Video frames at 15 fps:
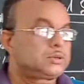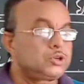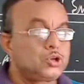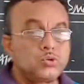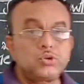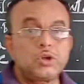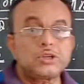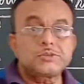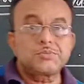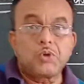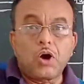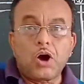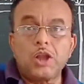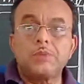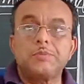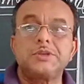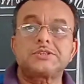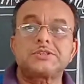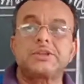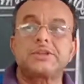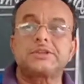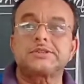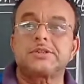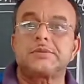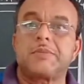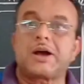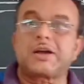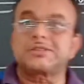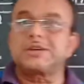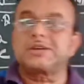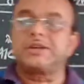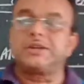Due to a small mistakes, the marks are